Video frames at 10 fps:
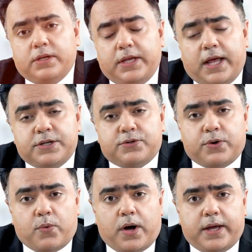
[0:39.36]
that is
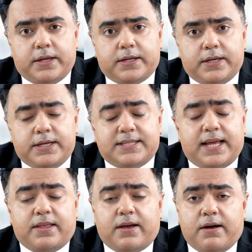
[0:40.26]
required is
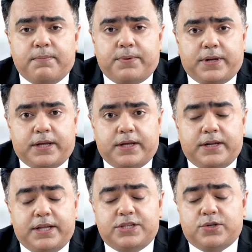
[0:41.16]
that the company
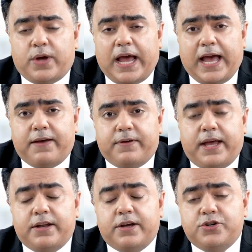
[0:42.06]
needs to have
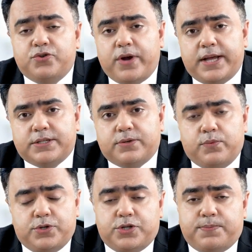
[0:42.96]
an address
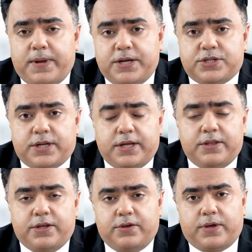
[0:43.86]
which is based in
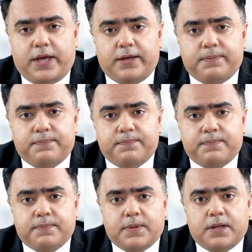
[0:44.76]
the
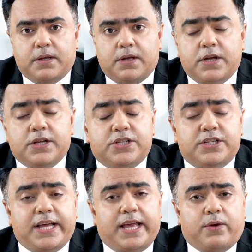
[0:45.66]
UK.
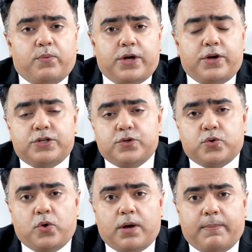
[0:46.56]
Today, we're going to
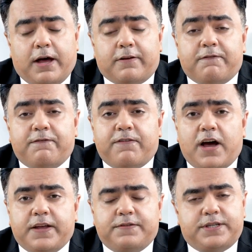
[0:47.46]
talk about
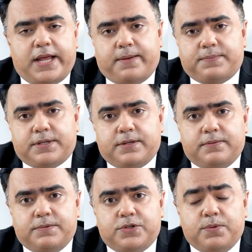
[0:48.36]
5 steps
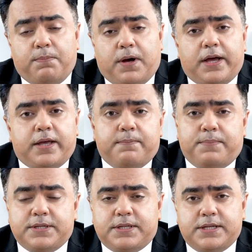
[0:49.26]
to buy a
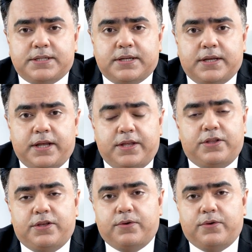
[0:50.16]
business in the